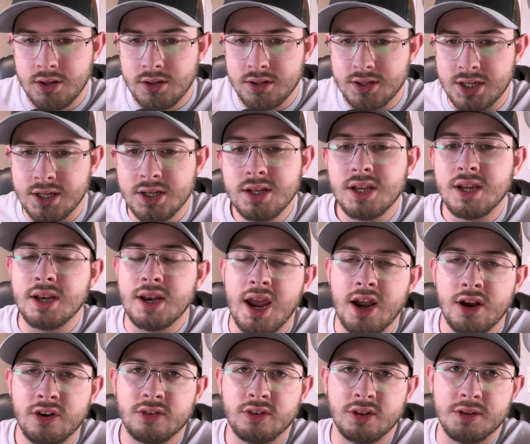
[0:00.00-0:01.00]
It can
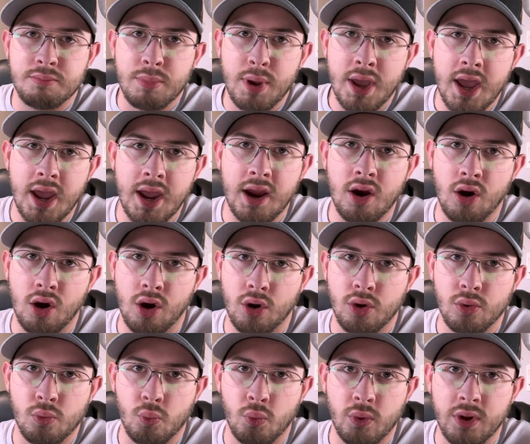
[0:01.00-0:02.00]
actually pair
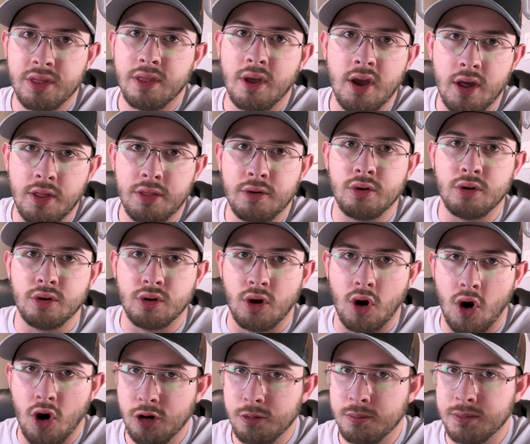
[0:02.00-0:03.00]
with other
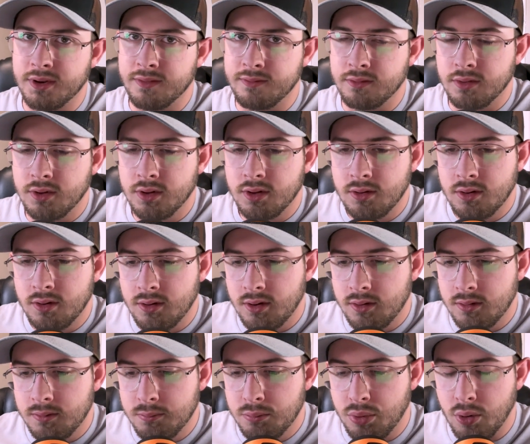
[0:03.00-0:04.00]
Garmin
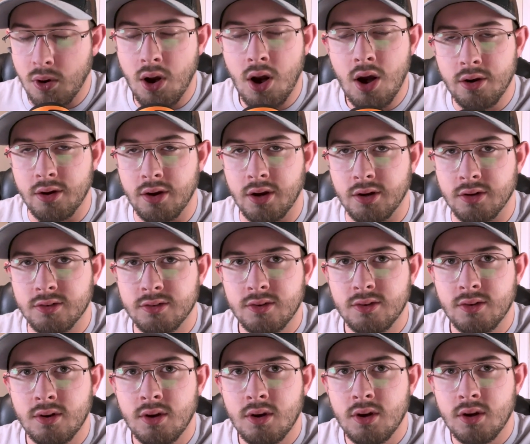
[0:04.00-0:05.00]

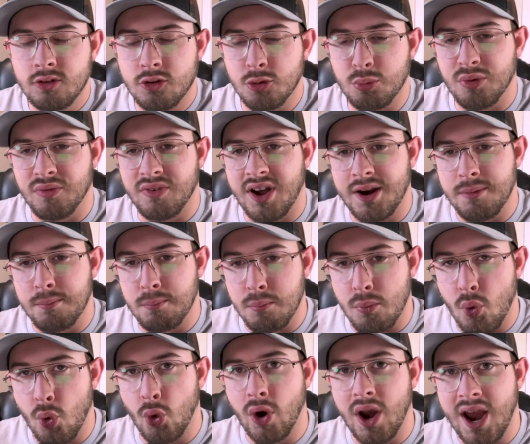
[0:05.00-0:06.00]
products to provide
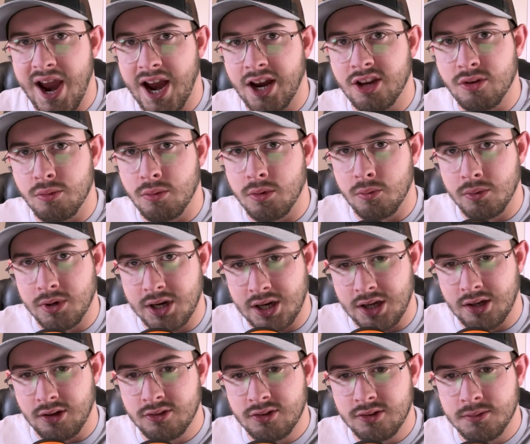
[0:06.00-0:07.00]
more accurate
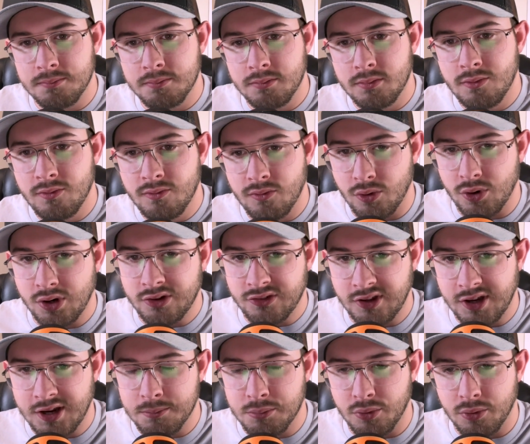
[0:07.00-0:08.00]
readings. For
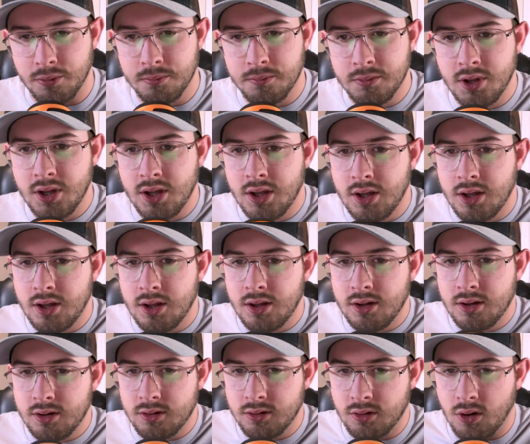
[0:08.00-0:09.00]
example,
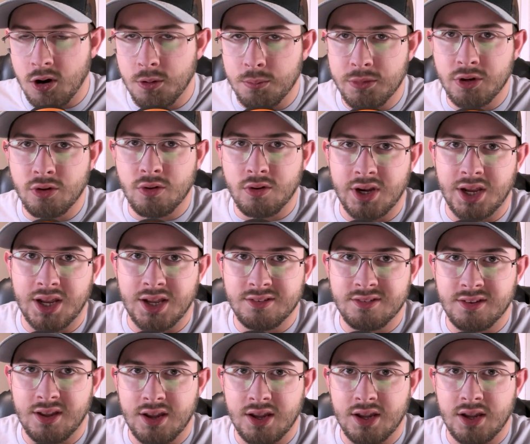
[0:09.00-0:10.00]
Garmin creates
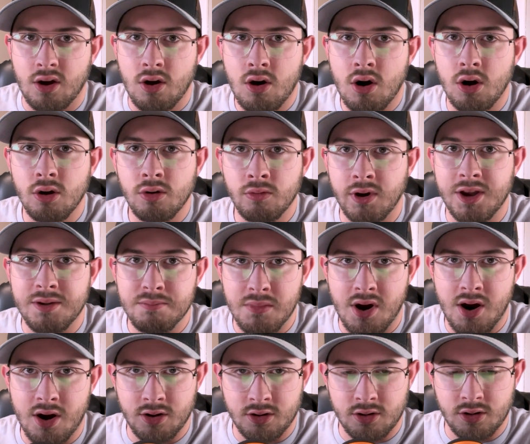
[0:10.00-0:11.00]
a heart rate
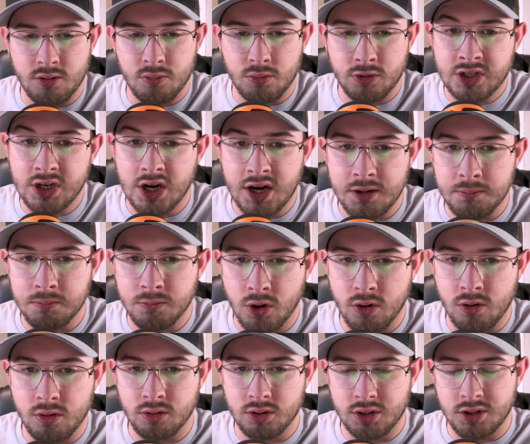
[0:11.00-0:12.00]
monitor, which I am
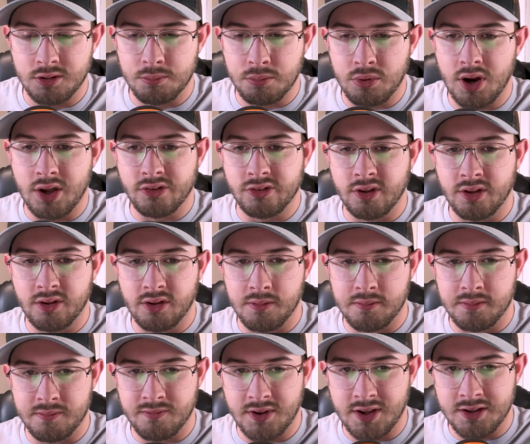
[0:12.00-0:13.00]
currently in the process of
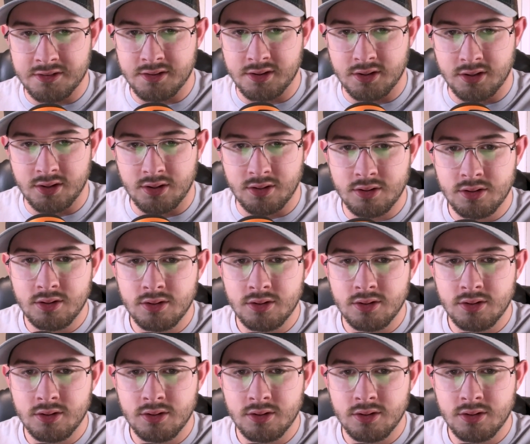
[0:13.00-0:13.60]
investing in.